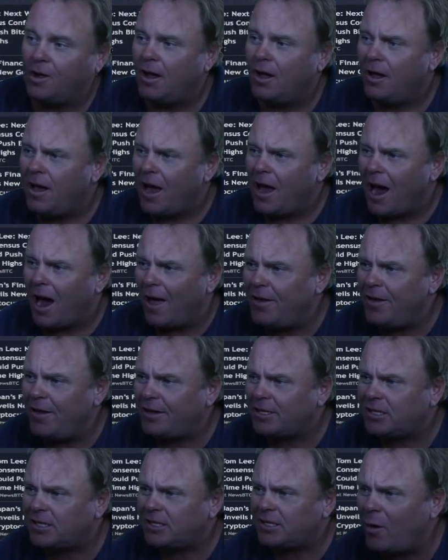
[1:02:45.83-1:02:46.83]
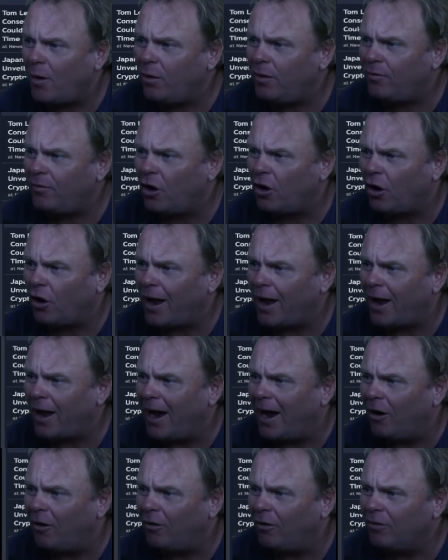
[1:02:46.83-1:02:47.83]
And this is where we've got
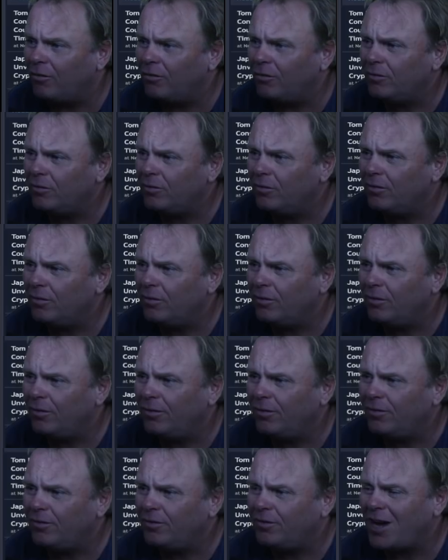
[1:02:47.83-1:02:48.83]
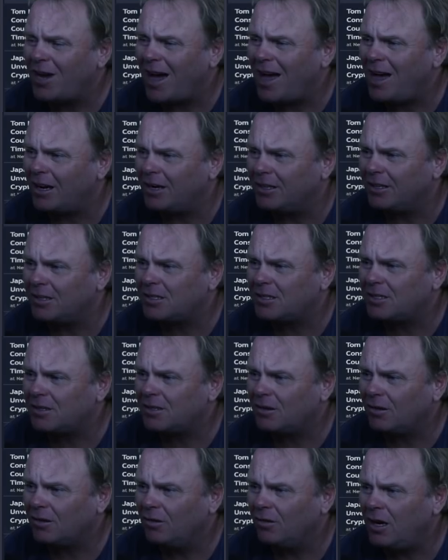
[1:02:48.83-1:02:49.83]
our targets,
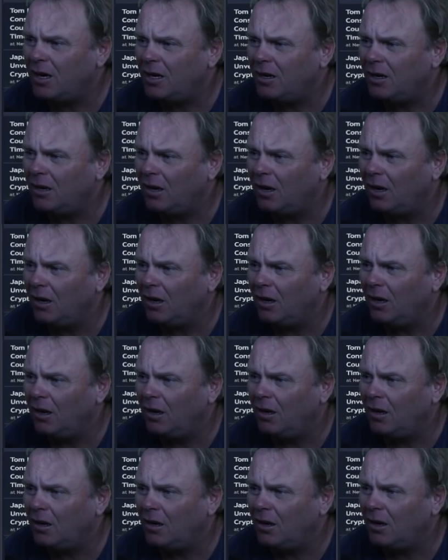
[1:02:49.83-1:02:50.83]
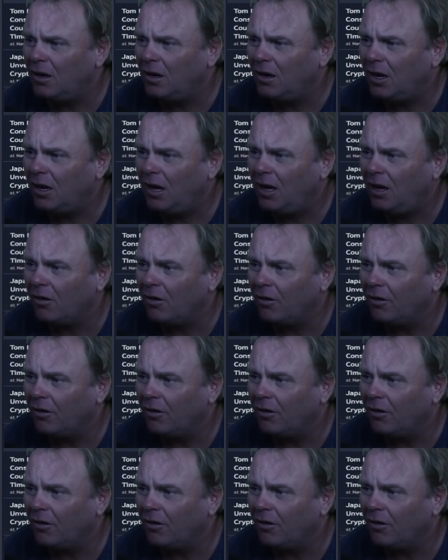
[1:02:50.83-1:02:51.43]
right? In here.